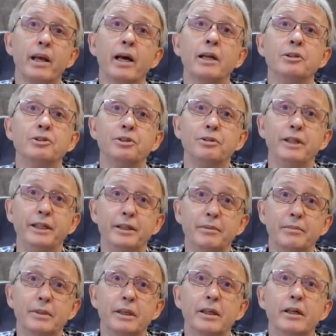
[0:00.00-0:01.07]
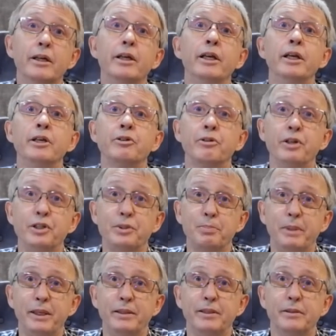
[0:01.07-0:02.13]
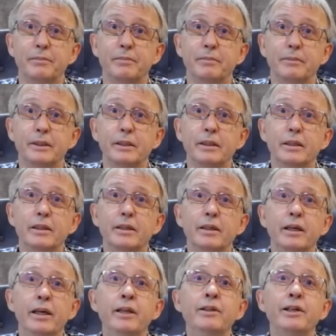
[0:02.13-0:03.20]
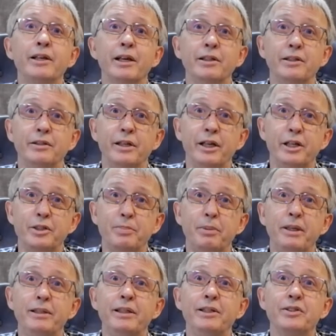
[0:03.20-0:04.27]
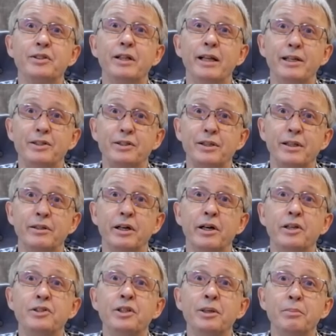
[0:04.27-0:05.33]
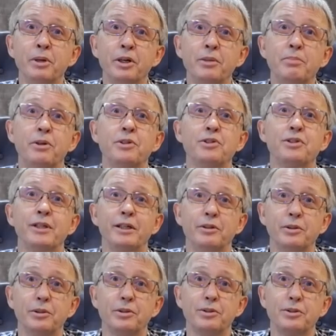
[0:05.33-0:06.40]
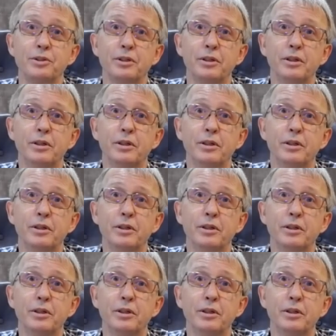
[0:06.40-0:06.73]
And 3. Increase speed. Indicated airspeed is less than icing bug plus 10 knots.